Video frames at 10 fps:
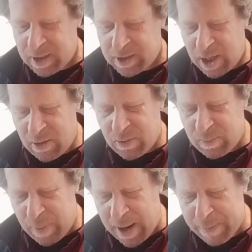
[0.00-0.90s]
So
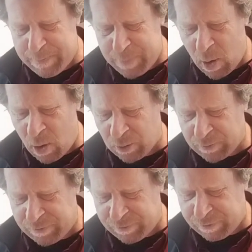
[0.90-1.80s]
by born
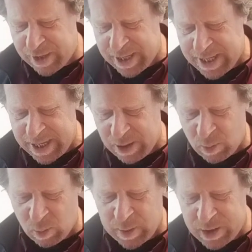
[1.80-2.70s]
free and
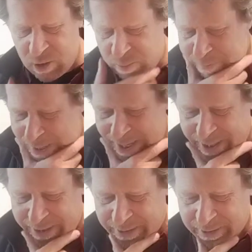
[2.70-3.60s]
equal, we do
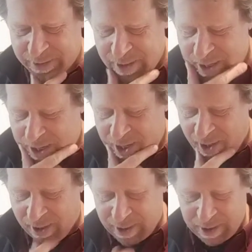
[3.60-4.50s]
mean
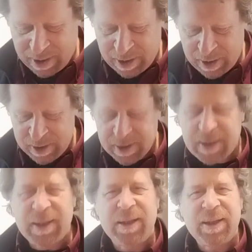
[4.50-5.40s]
uh,
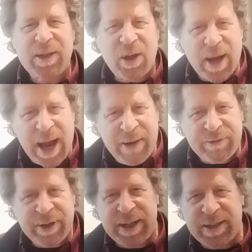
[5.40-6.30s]
you know
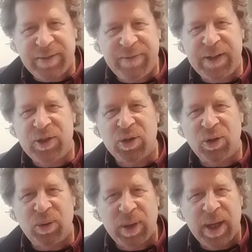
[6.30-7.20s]
every
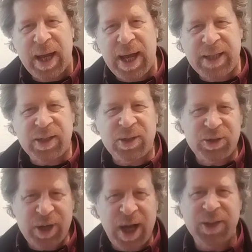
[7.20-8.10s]
individual isn't
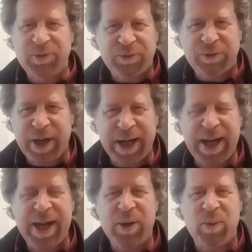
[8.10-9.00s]
just free and
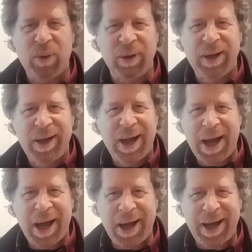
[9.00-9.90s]
equal.
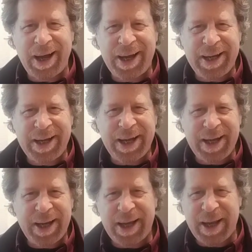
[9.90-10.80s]
Uh,
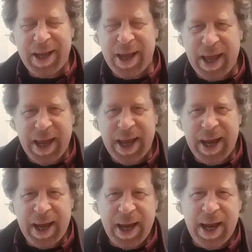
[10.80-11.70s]
it,
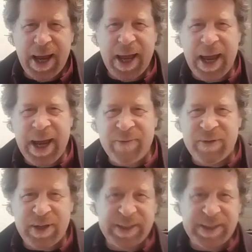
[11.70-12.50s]
even the